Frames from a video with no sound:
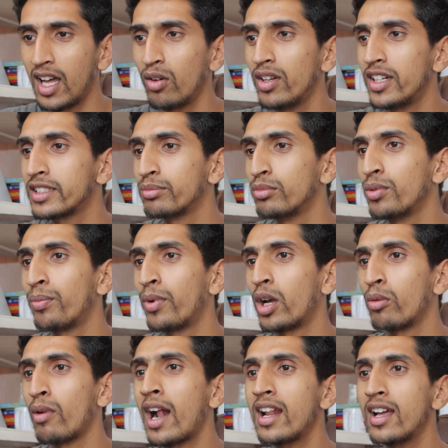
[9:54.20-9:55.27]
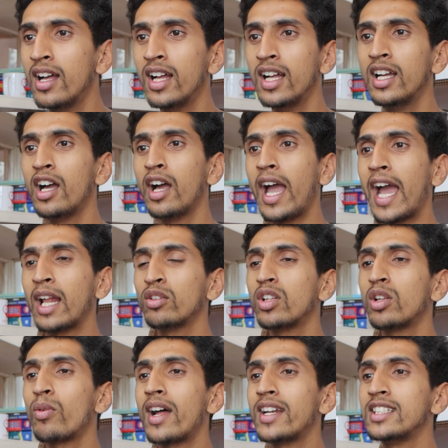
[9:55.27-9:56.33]
Now let's move forward.
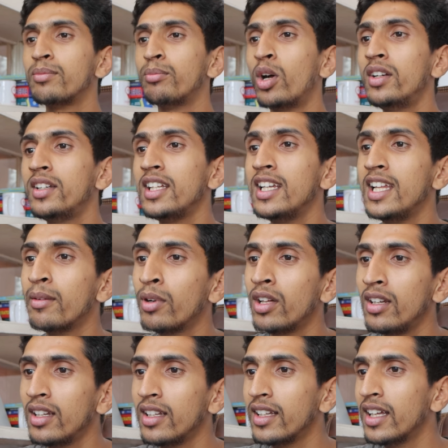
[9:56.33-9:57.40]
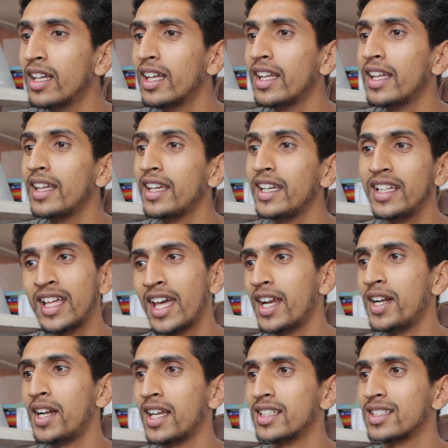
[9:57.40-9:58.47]
Another one is multi-level
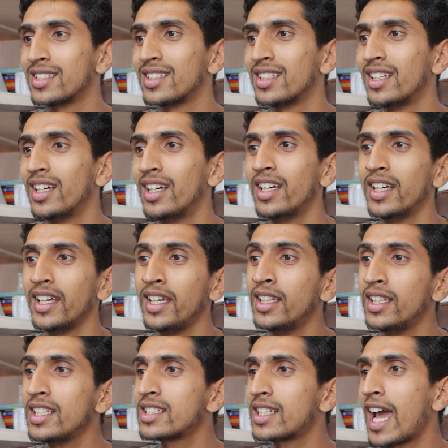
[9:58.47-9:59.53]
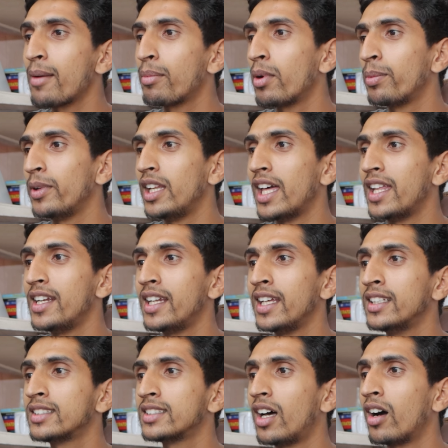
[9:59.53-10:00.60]
inheritance. in this type of
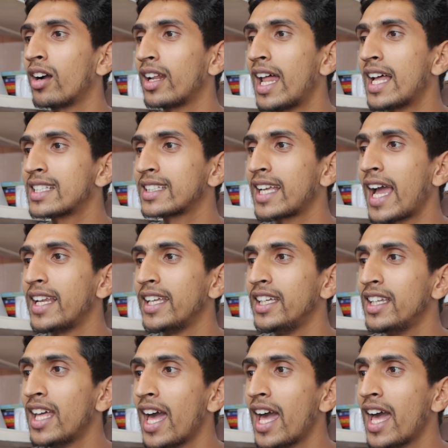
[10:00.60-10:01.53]
inheritance, a class can